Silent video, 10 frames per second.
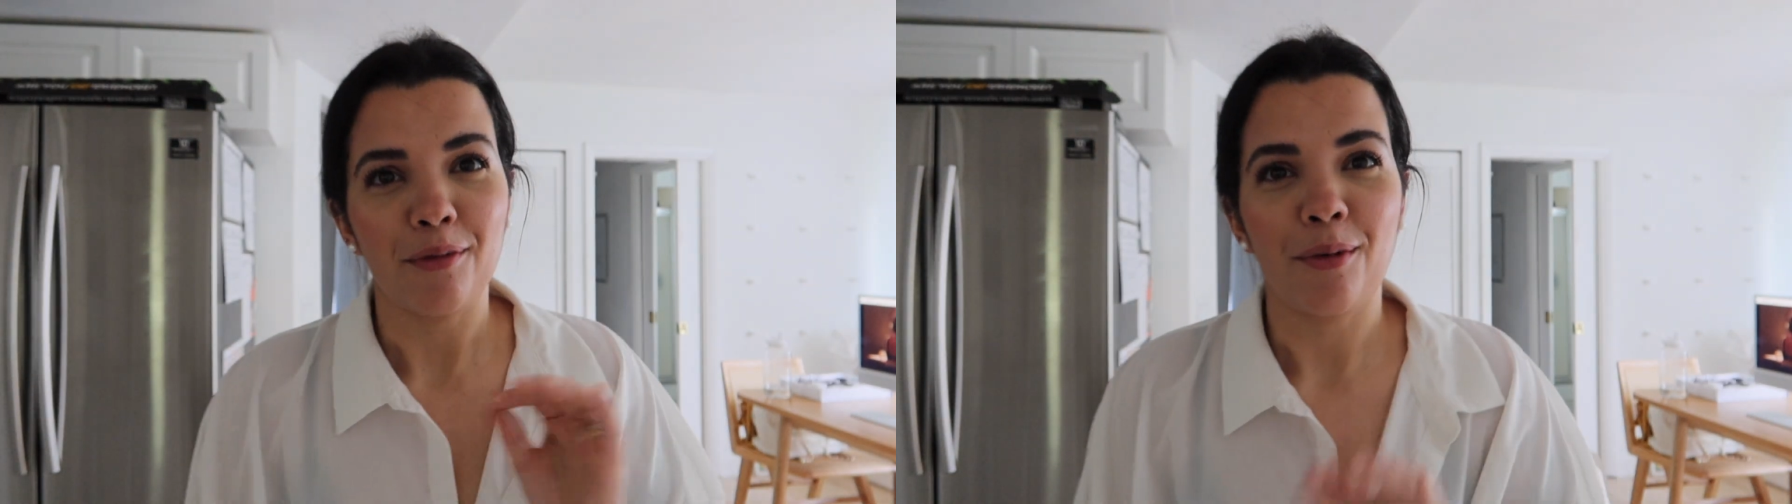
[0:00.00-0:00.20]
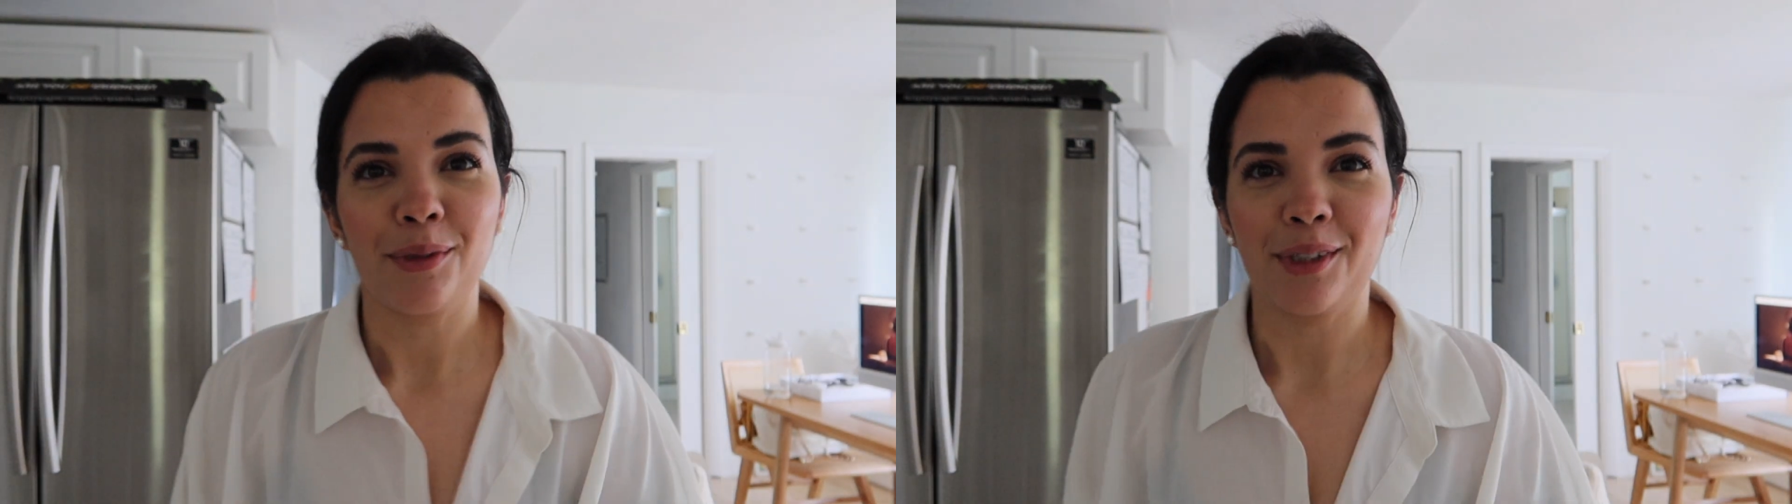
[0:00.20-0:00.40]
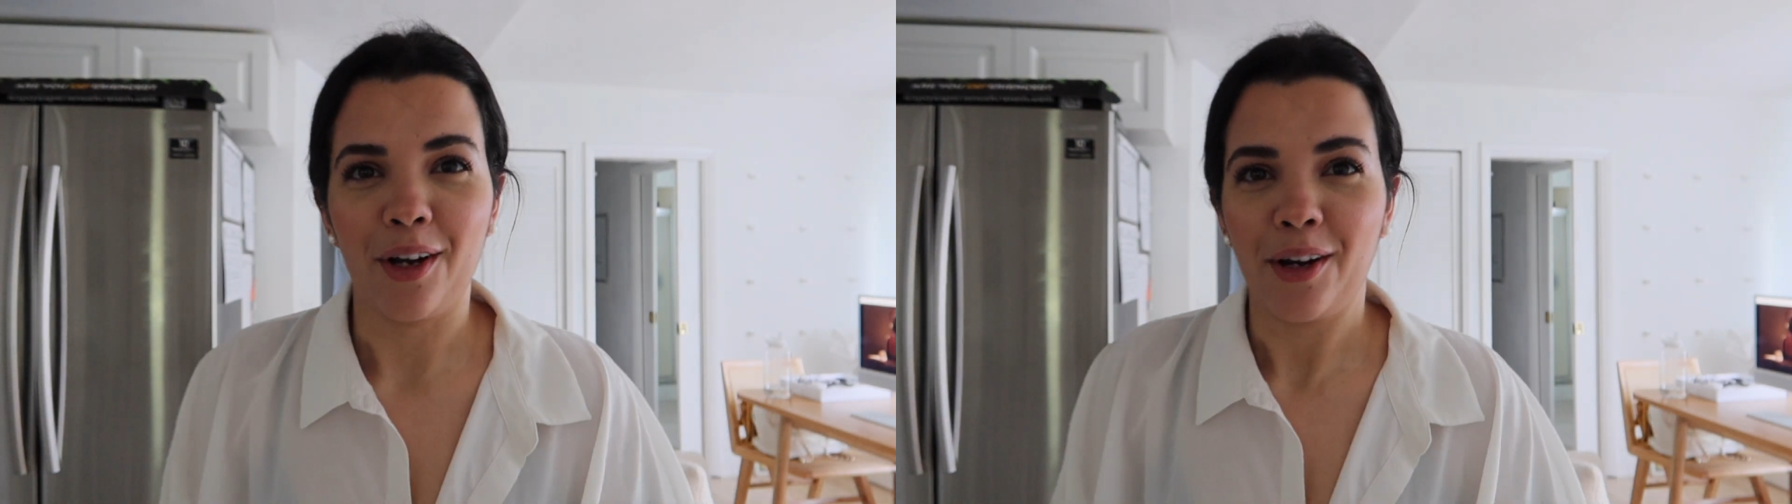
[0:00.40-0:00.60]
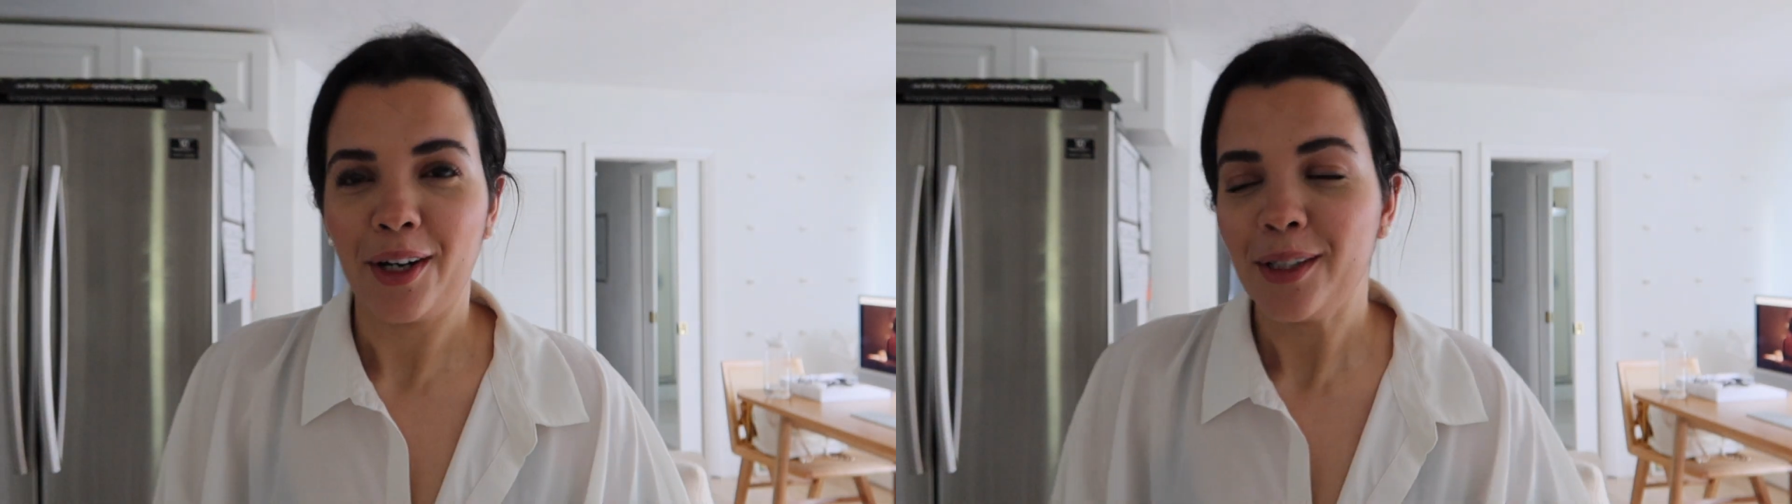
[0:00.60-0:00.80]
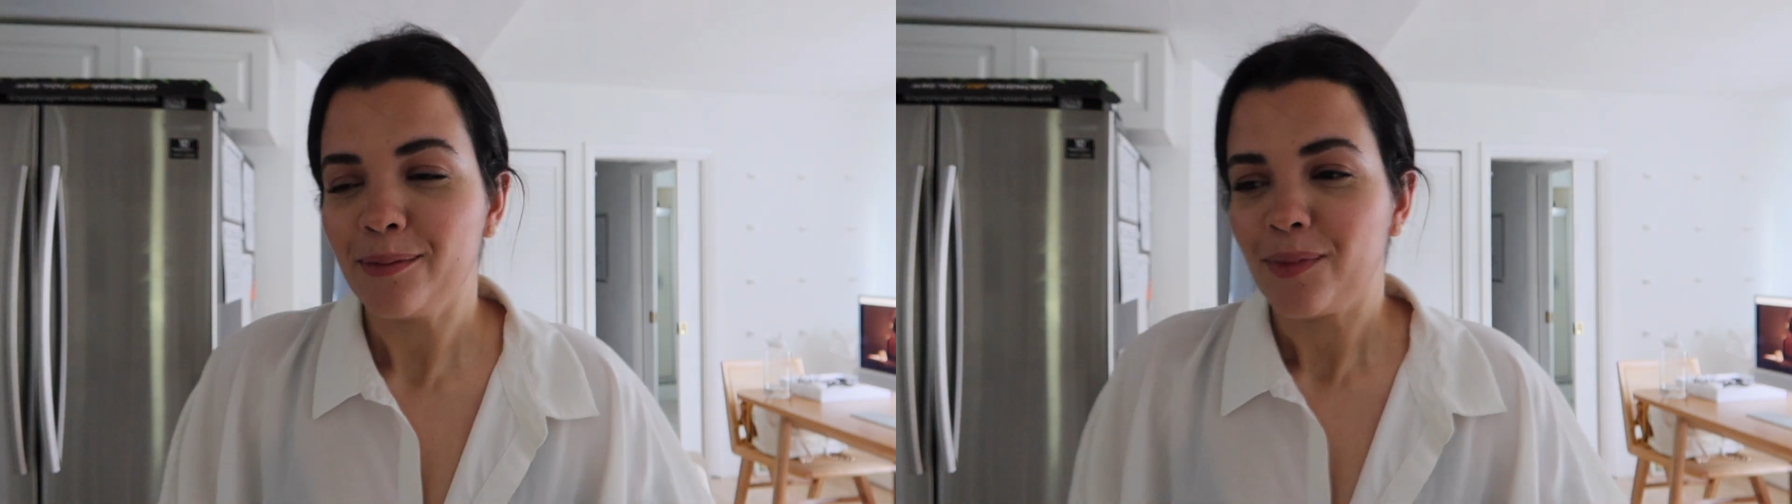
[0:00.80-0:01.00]
from
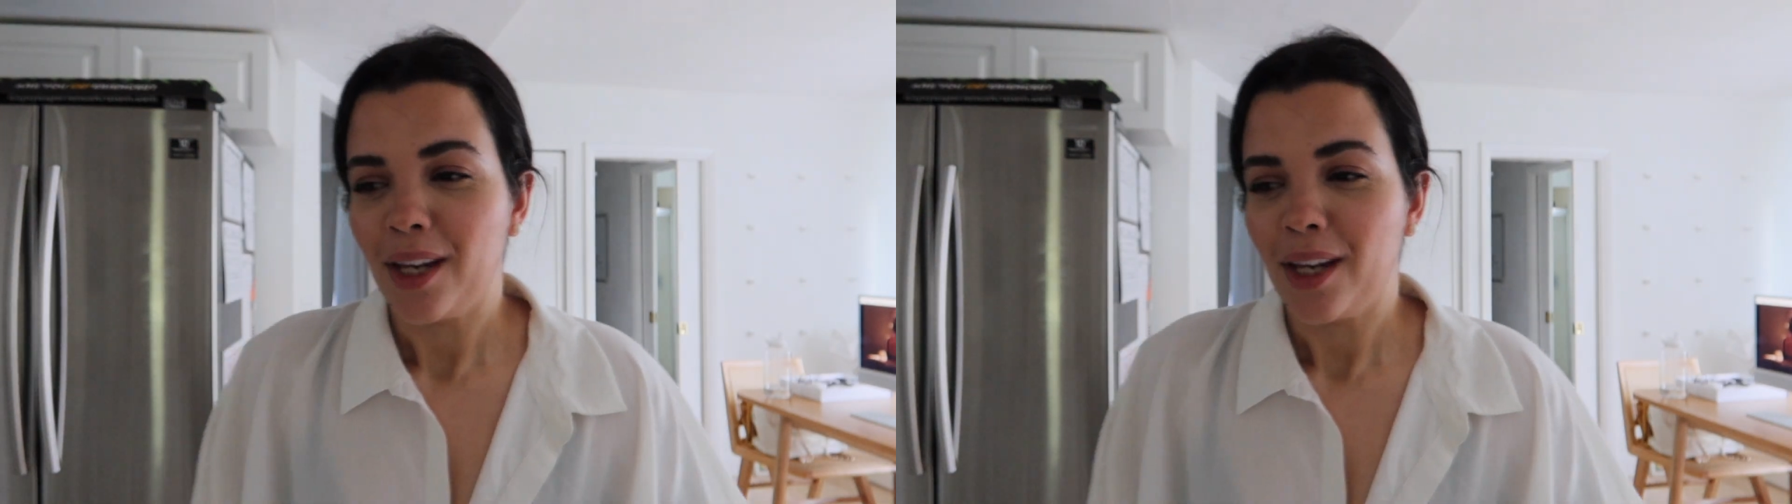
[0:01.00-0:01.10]
Zara.